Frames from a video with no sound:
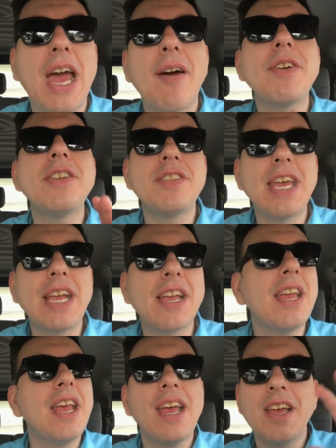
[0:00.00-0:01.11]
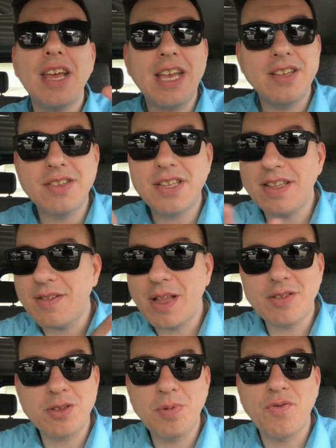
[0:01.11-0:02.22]
Everything is
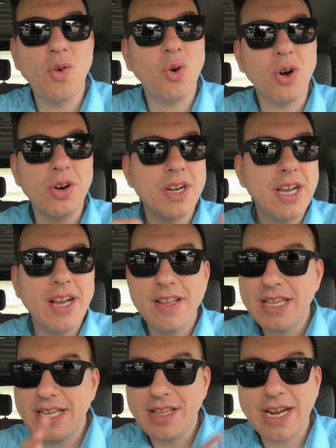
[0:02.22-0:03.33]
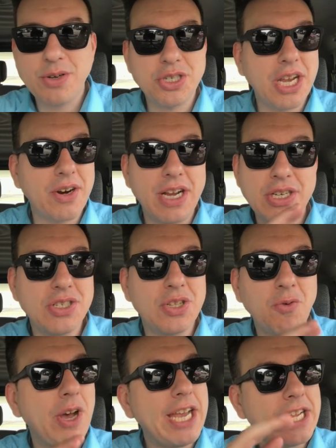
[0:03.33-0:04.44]
that's before the electric chair is just a
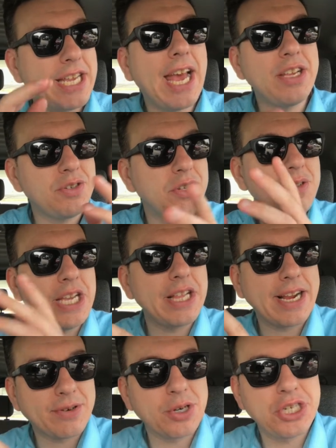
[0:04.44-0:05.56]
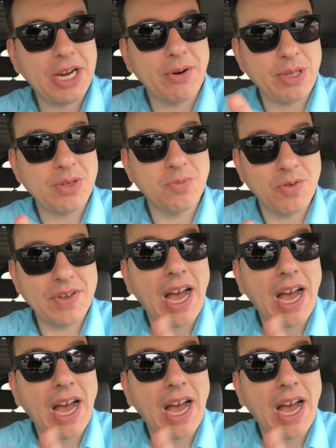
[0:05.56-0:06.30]
way to get you to the electric chair of this movie.